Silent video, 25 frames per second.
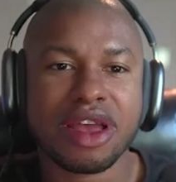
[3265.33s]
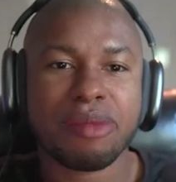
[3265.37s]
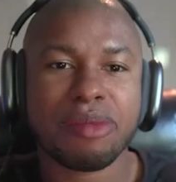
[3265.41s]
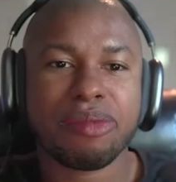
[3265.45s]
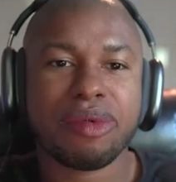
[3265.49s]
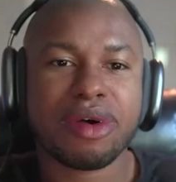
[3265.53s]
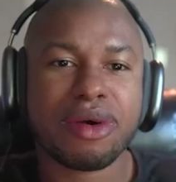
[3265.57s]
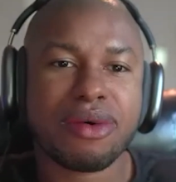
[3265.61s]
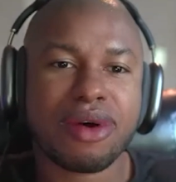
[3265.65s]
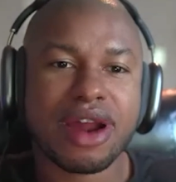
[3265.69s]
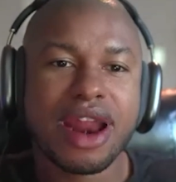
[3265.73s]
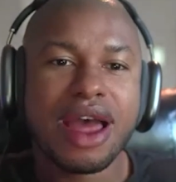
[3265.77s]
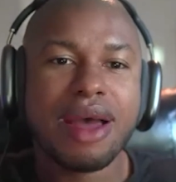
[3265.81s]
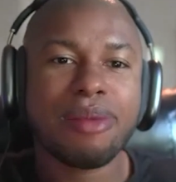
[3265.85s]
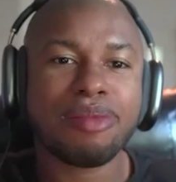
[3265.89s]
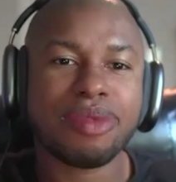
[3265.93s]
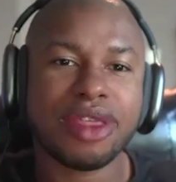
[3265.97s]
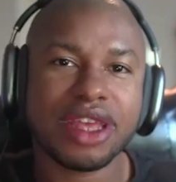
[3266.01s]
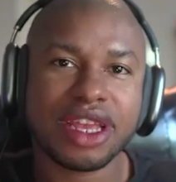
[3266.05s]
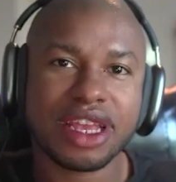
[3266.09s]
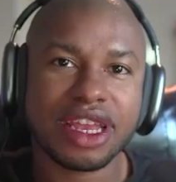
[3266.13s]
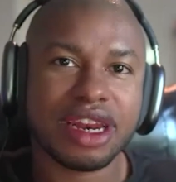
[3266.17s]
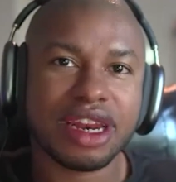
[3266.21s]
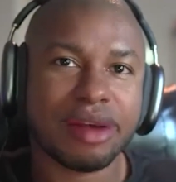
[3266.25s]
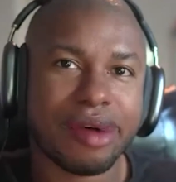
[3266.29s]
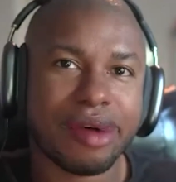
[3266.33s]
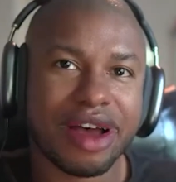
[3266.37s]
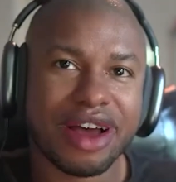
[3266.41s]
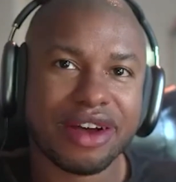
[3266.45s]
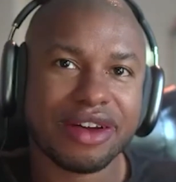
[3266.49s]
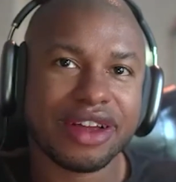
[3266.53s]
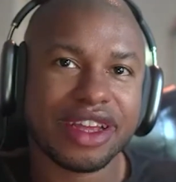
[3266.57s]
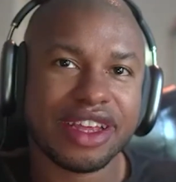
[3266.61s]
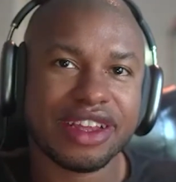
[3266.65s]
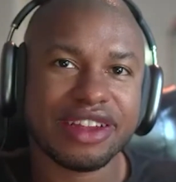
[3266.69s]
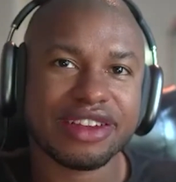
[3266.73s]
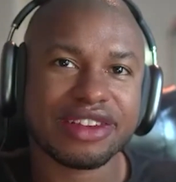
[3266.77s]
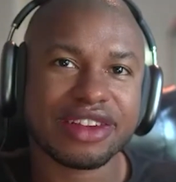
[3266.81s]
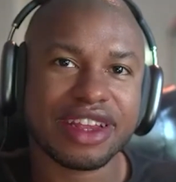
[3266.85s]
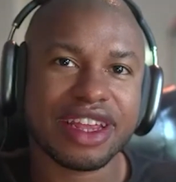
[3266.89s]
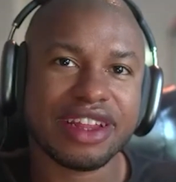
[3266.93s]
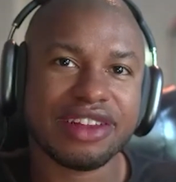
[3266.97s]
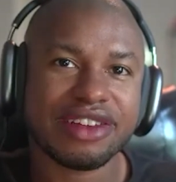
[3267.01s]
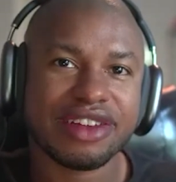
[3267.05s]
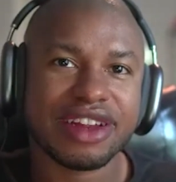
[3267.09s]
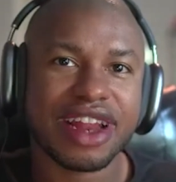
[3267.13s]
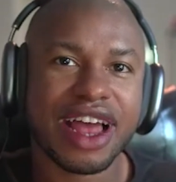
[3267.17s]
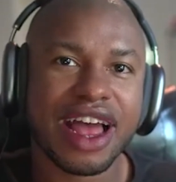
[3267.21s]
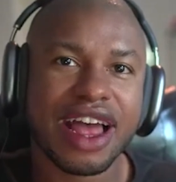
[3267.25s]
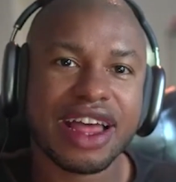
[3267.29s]
But what I'm thinking about is,
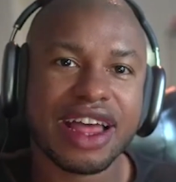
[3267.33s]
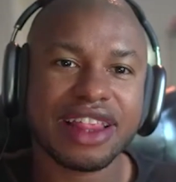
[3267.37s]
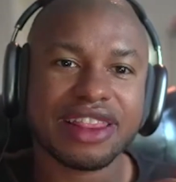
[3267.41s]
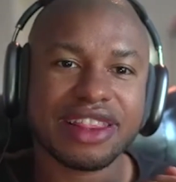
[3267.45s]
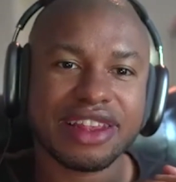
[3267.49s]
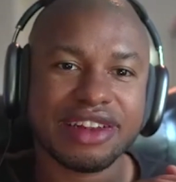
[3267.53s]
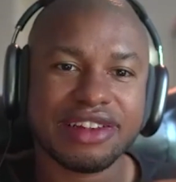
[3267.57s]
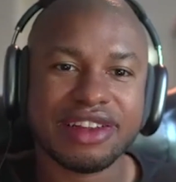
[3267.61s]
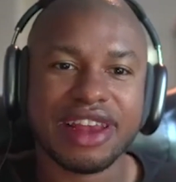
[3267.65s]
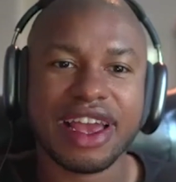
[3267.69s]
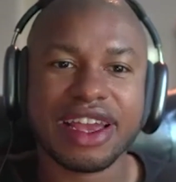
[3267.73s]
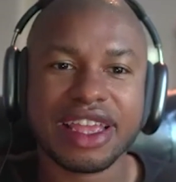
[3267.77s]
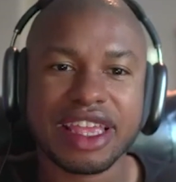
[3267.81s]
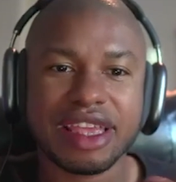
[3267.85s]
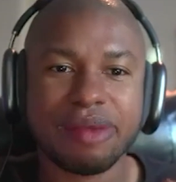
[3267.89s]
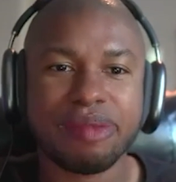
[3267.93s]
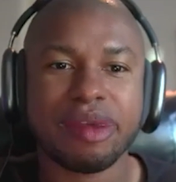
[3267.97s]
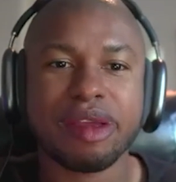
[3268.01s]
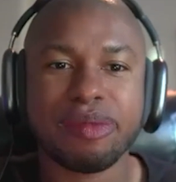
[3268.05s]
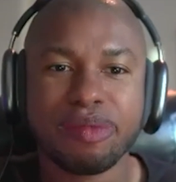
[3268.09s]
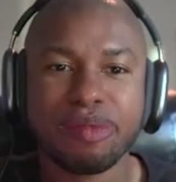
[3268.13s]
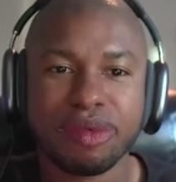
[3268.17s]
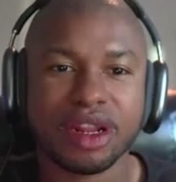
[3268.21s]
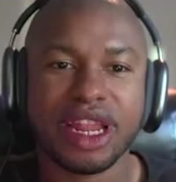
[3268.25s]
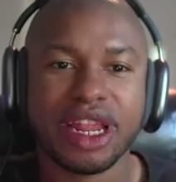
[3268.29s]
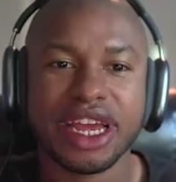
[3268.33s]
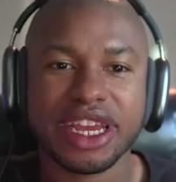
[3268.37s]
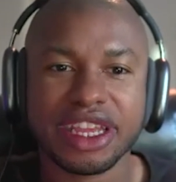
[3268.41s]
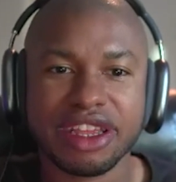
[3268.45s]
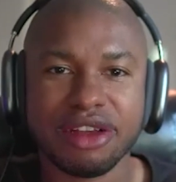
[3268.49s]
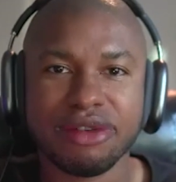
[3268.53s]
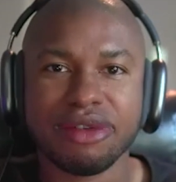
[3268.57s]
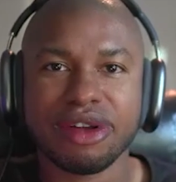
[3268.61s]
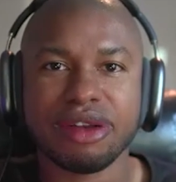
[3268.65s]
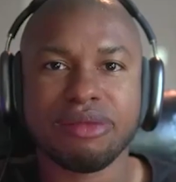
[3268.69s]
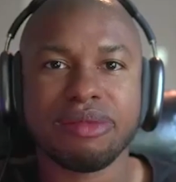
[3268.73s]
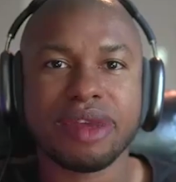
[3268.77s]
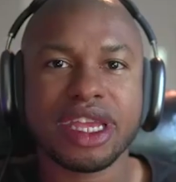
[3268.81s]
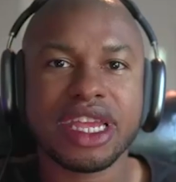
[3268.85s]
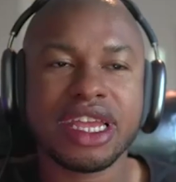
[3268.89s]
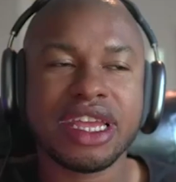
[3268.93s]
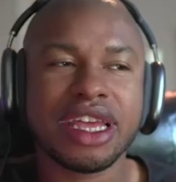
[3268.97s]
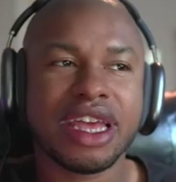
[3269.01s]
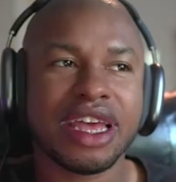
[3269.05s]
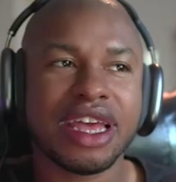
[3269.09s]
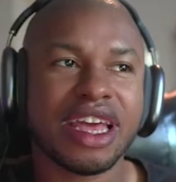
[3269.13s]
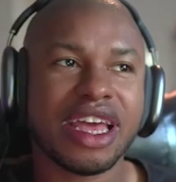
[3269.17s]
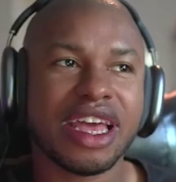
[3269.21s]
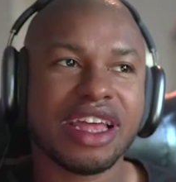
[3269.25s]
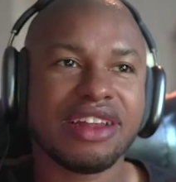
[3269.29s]
it's not the techie people like you and
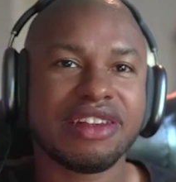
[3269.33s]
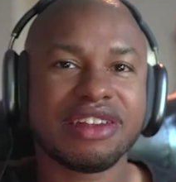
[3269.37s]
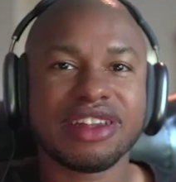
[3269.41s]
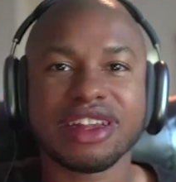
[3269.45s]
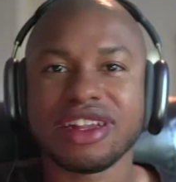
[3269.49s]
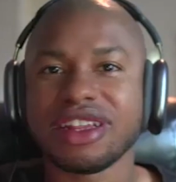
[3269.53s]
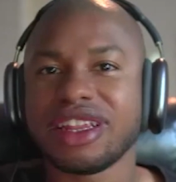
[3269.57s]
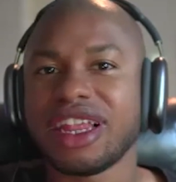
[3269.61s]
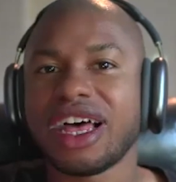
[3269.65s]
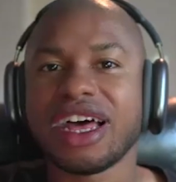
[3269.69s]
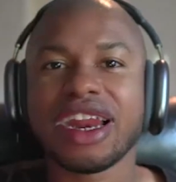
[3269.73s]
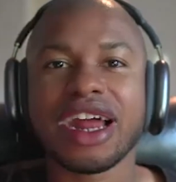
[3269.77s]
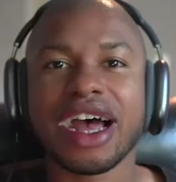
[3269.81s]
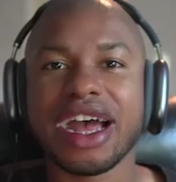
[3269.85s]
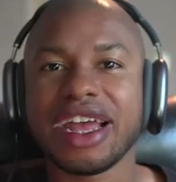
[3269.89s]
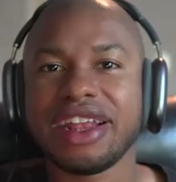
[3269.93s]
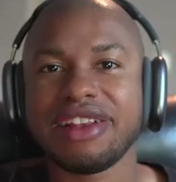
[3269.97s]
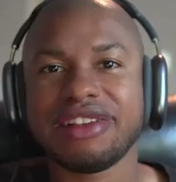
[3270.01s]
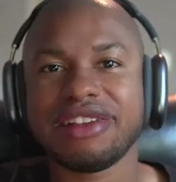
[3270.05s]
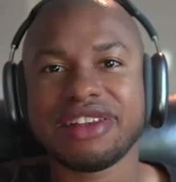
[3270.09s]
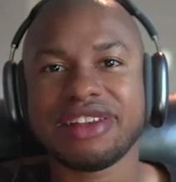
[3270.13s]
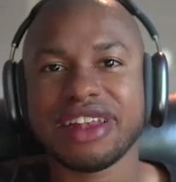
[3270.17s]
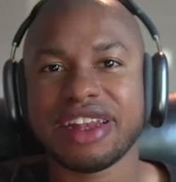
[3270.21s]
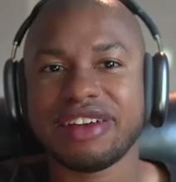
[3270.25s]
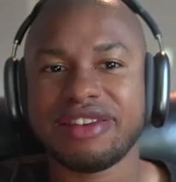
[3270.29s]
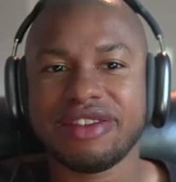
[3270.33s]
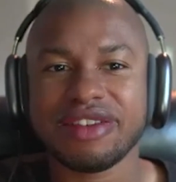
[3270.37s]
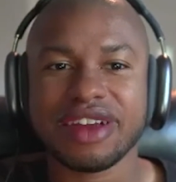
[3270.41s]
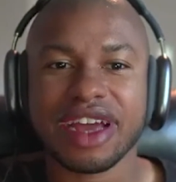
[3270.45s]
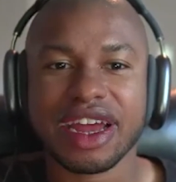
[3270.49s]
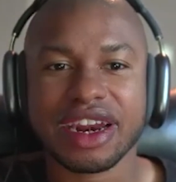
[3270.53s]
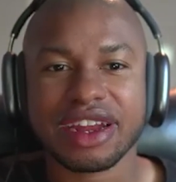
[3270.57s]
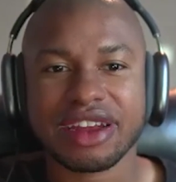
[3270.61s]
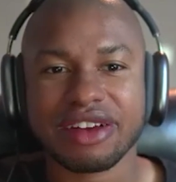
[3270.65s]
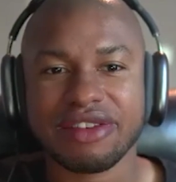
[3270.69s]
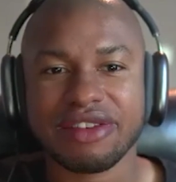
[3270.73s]
me, it's the Luddites that you got to convert.